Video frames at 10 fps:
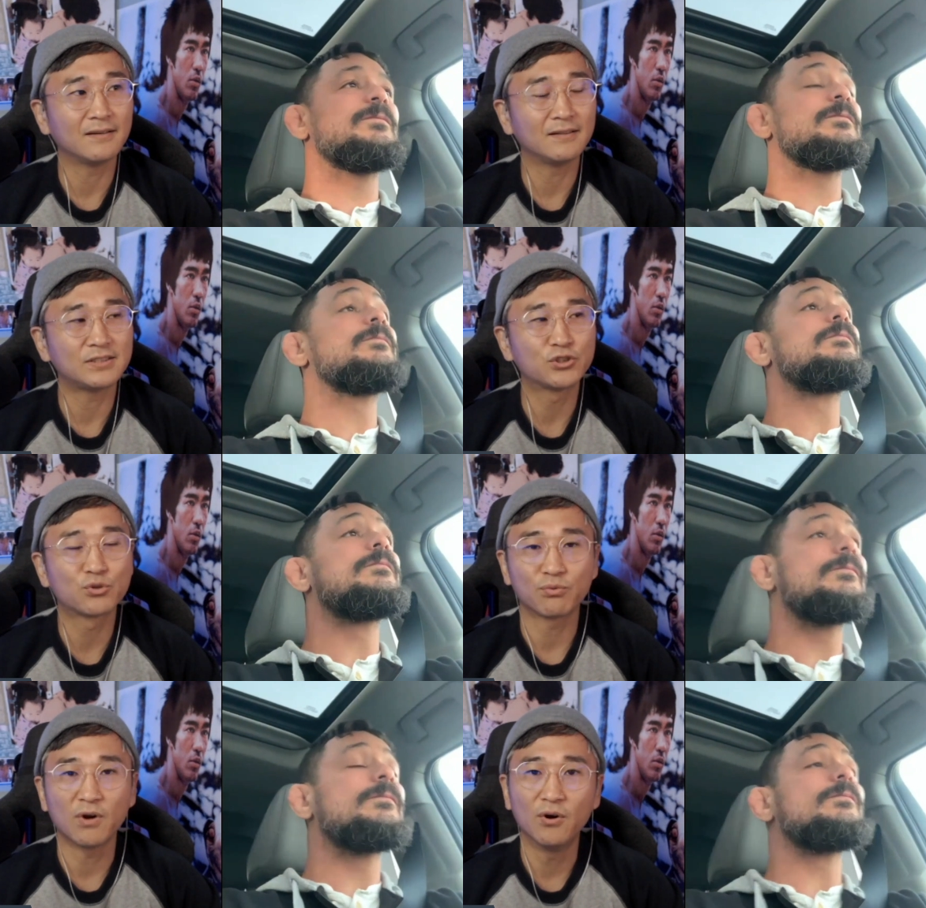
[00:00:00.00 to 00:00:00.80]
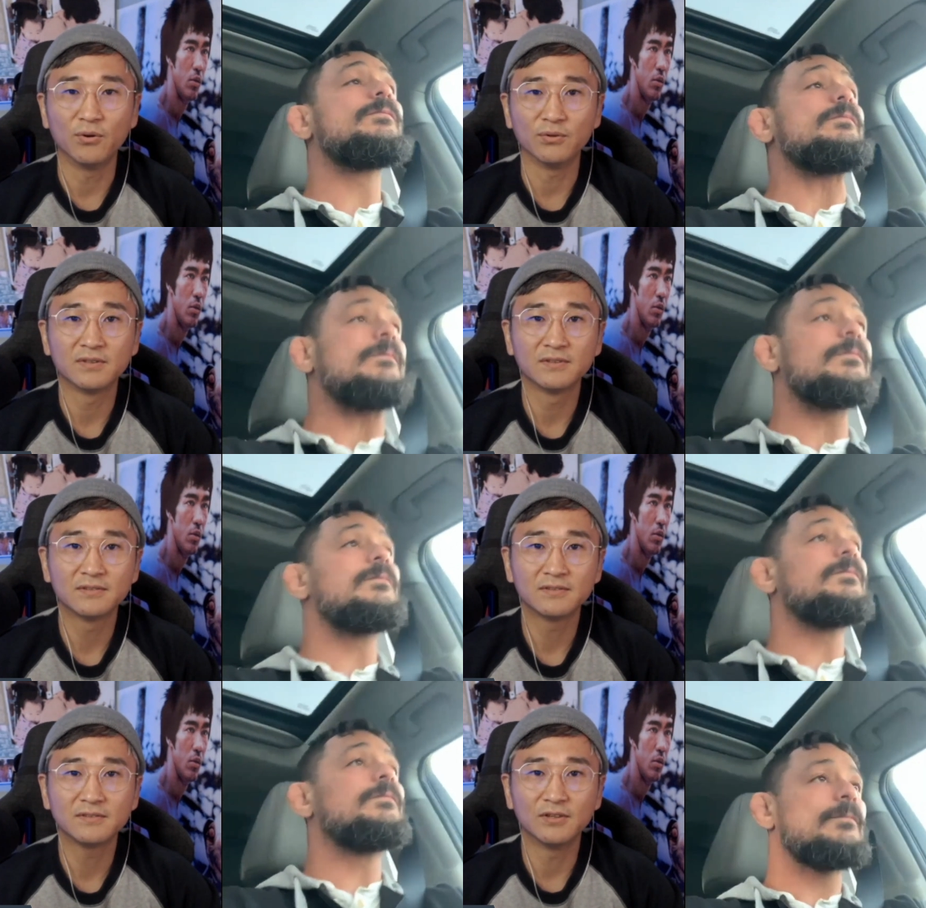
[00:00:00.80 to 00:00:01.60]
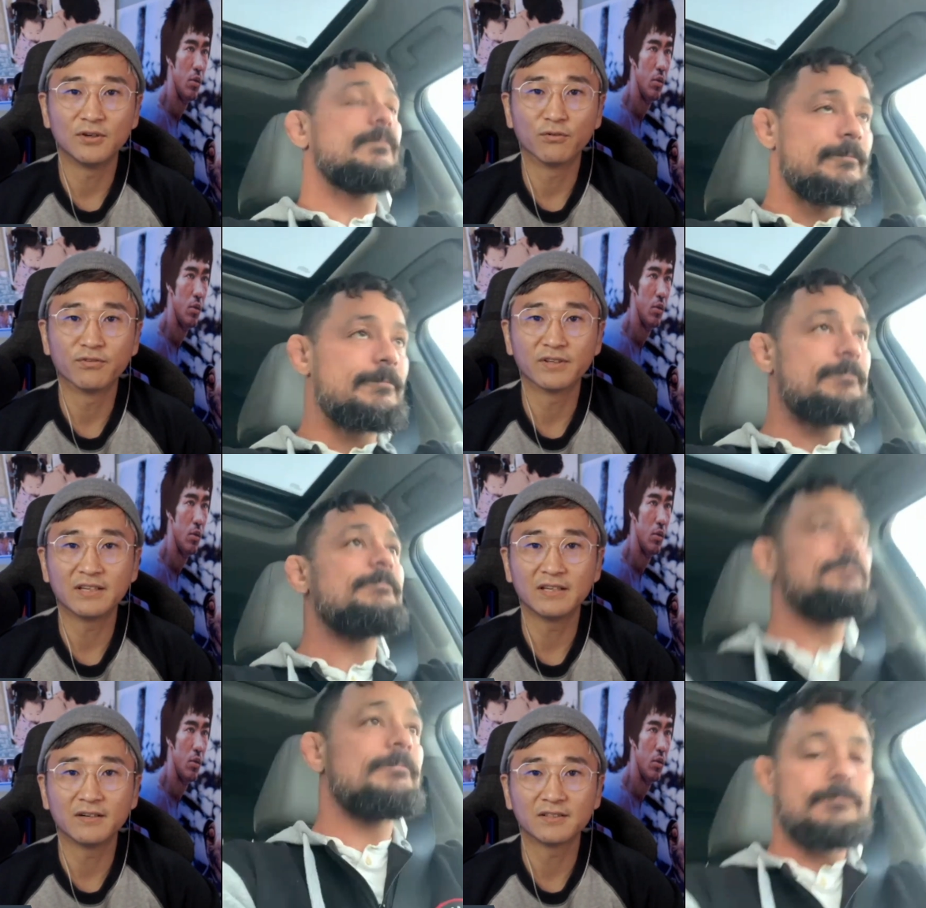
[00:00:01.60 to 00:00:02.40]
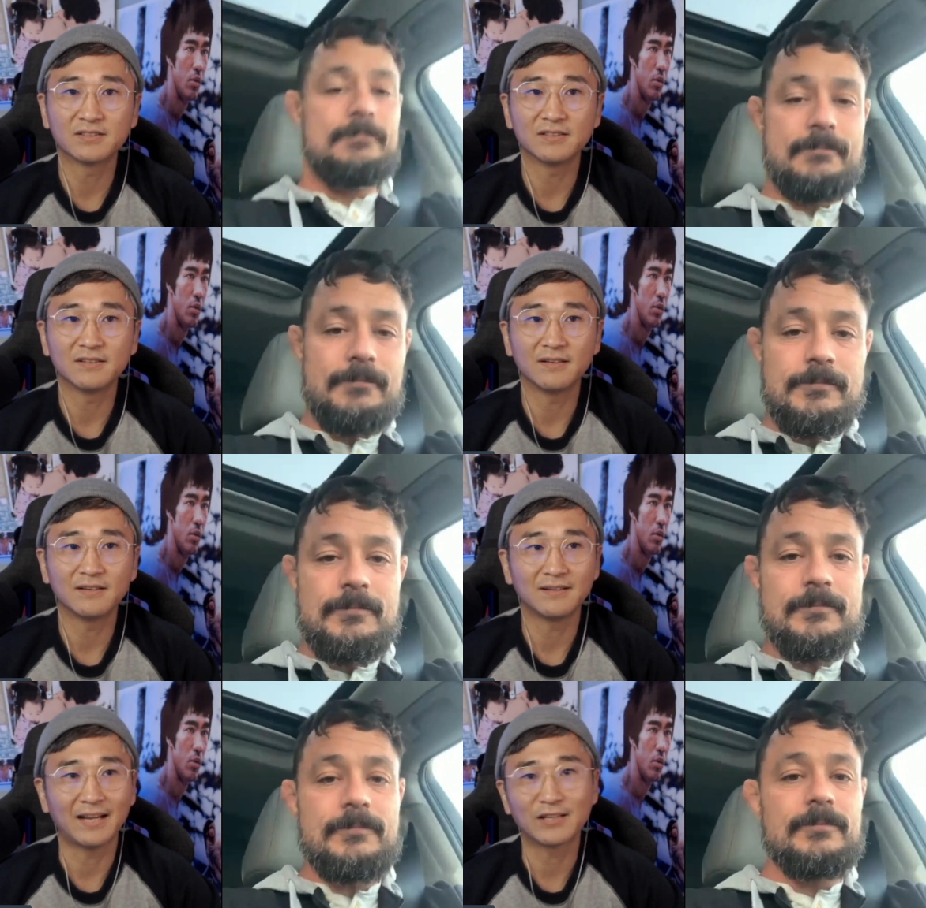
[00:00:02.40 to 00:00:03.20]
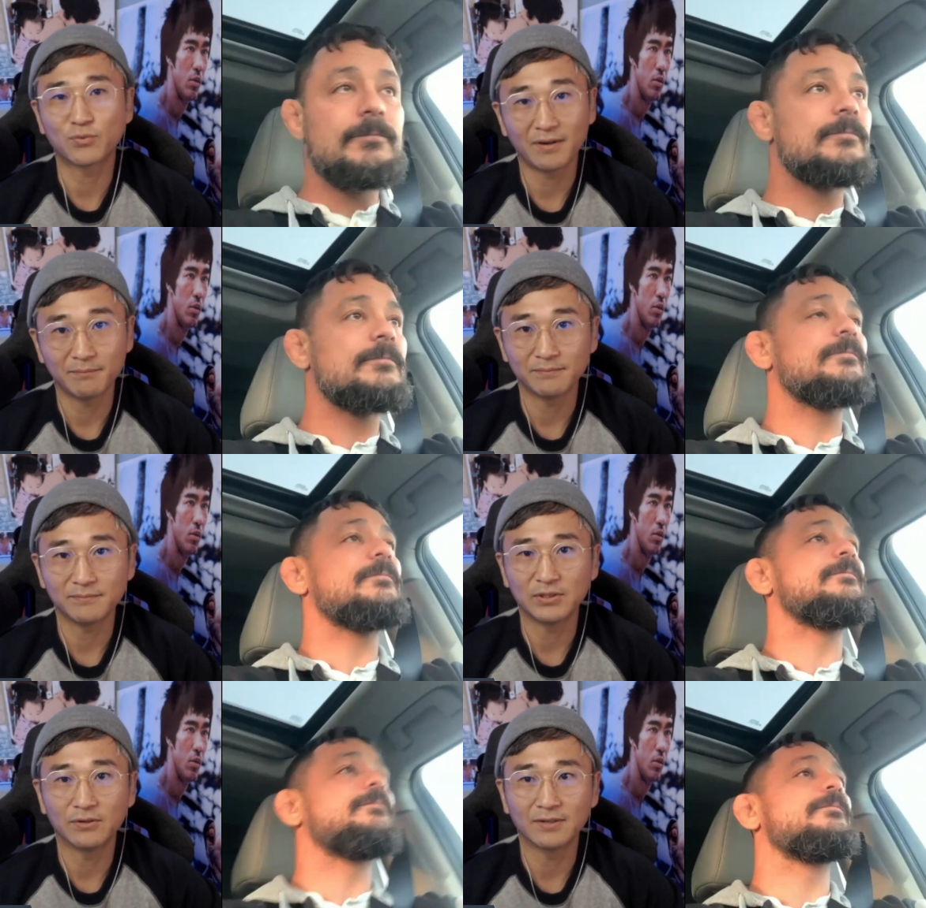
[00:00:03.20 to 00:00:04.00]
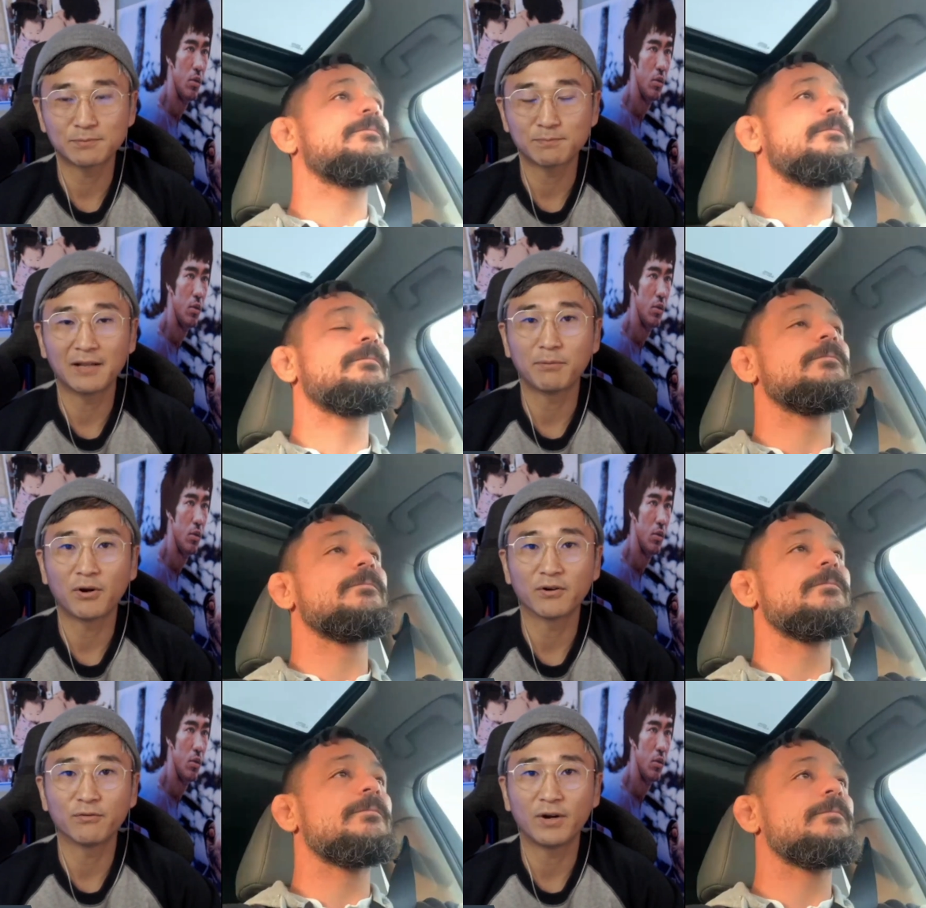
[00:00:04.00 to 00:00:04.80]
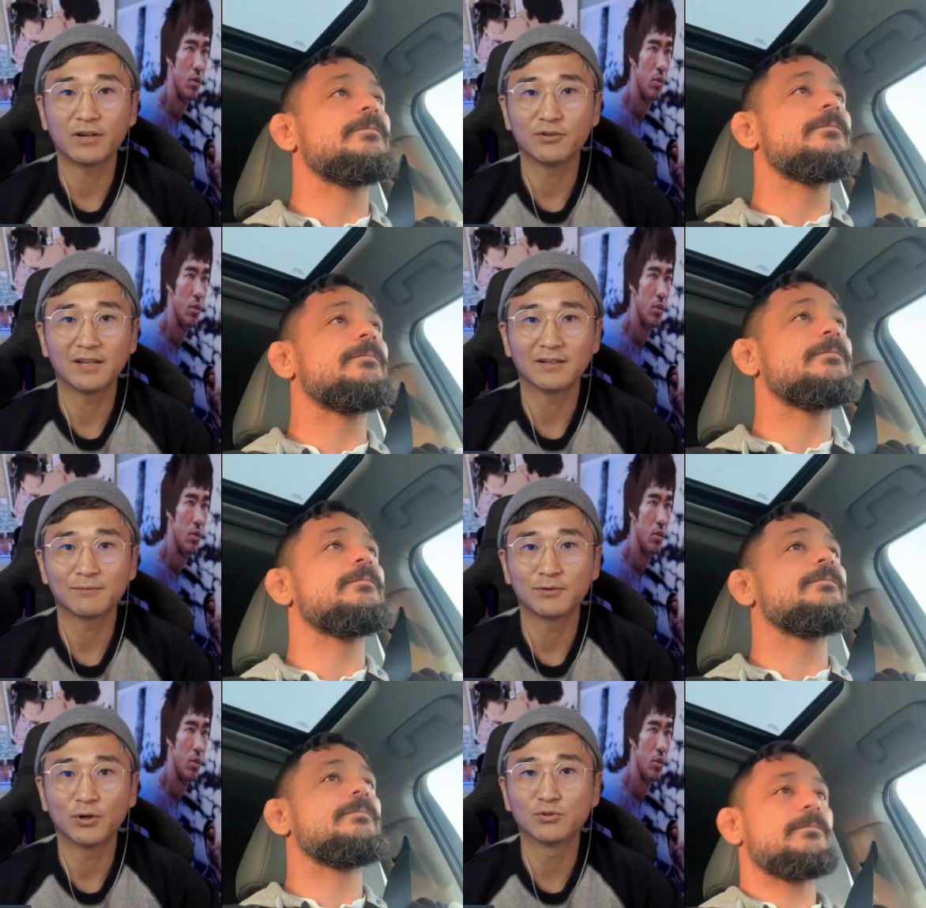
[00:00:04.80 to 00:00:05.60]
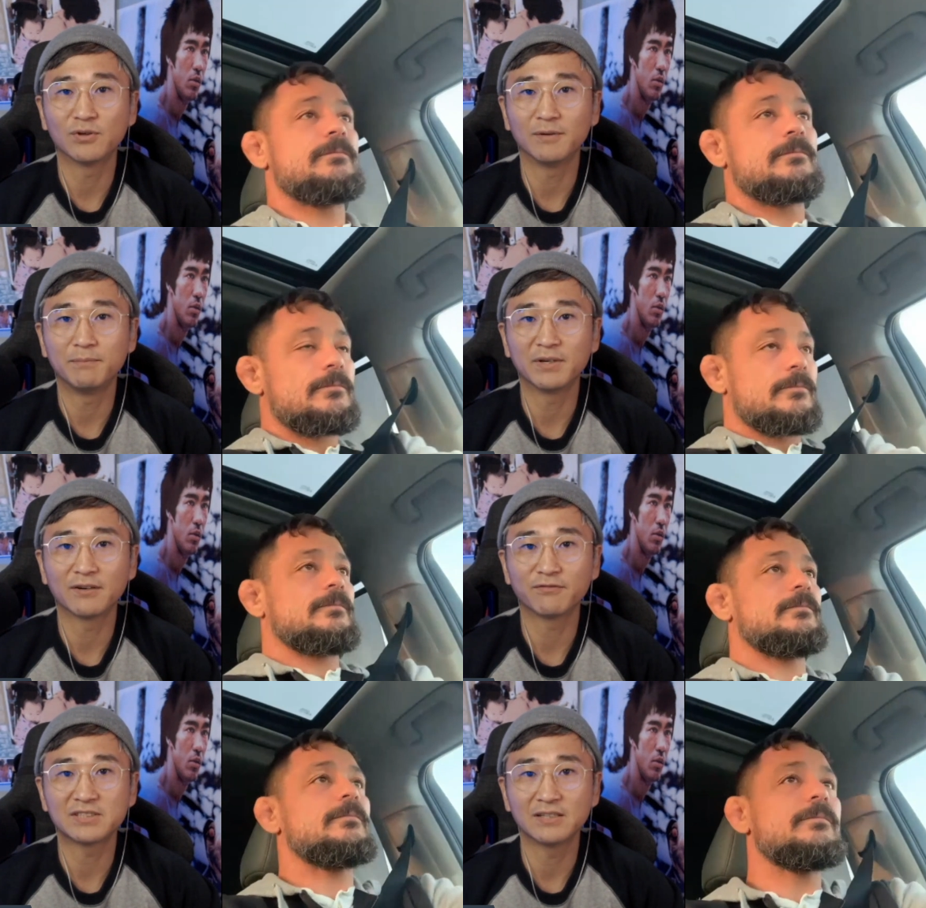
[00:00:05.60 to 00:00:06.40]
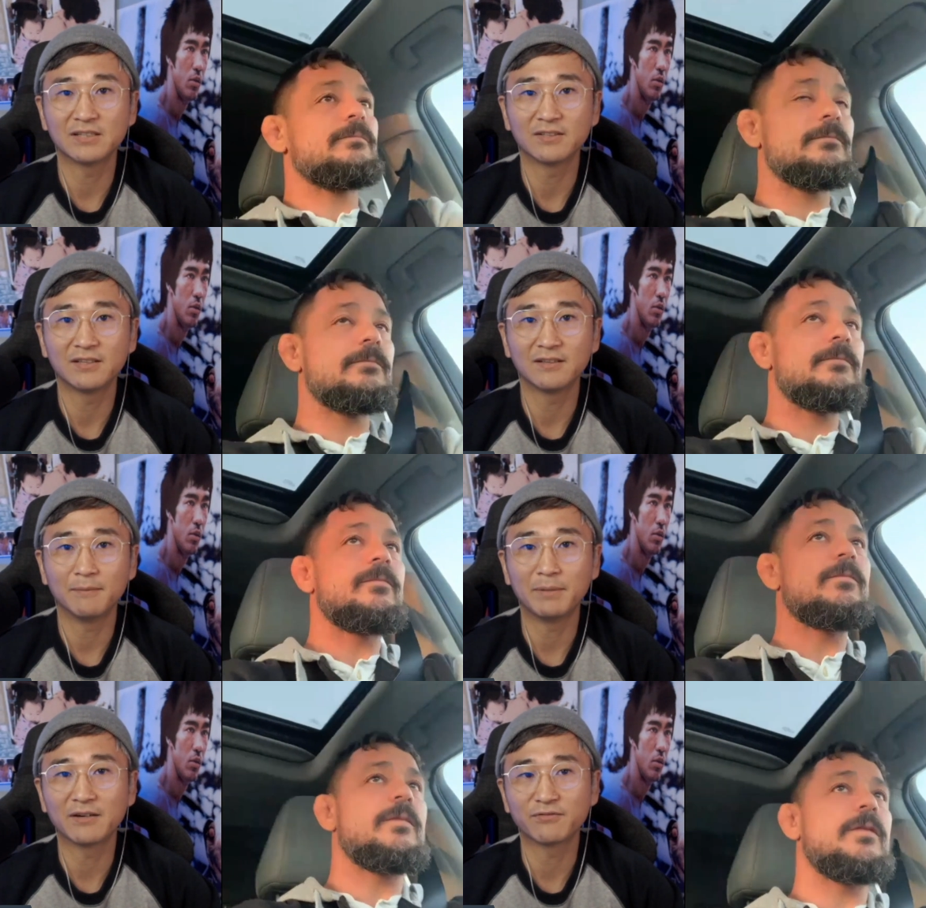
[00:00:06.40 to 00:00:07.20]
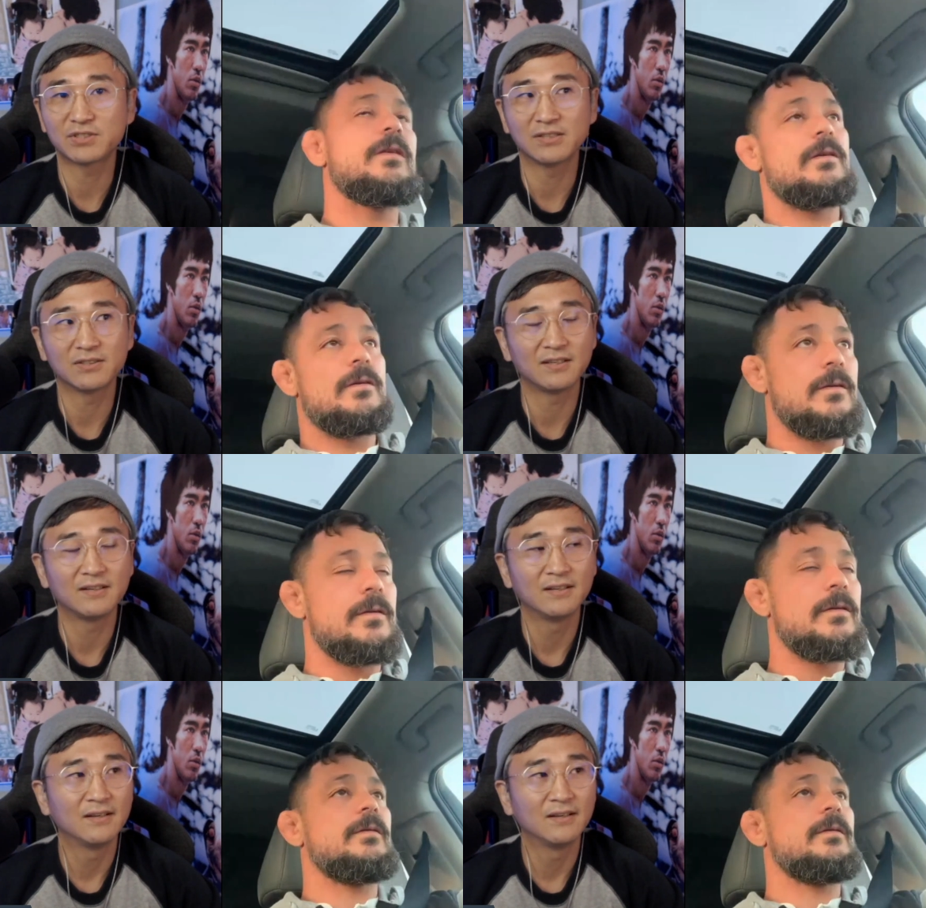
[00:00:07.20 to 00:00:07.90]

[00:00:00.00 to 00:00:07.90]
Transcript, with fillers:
Speaker 1: It's it's grown, you know, over the years, and and that's why you know that's probably part of why you had to go to a bigger facility, a better facility.